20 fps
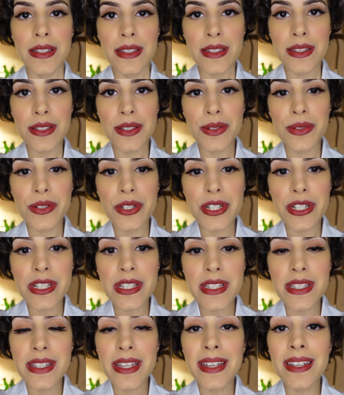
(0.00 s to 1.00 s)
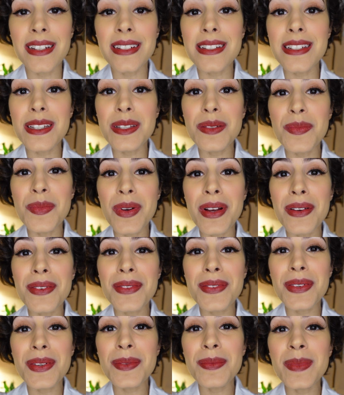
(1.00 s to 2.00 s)
So just take a deep breath
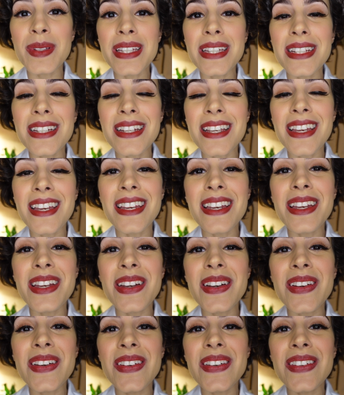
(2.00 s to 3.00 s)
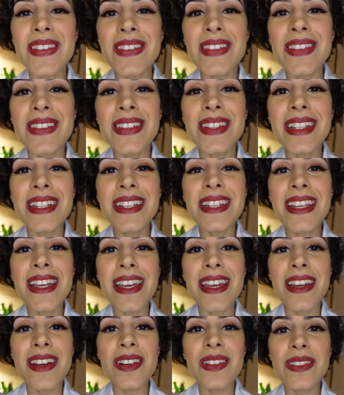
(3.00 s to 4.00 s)
for me. Inhale.
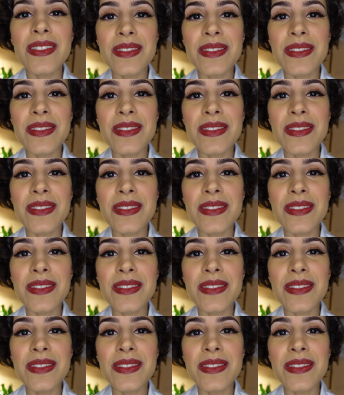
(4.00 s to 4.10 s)
Inhale.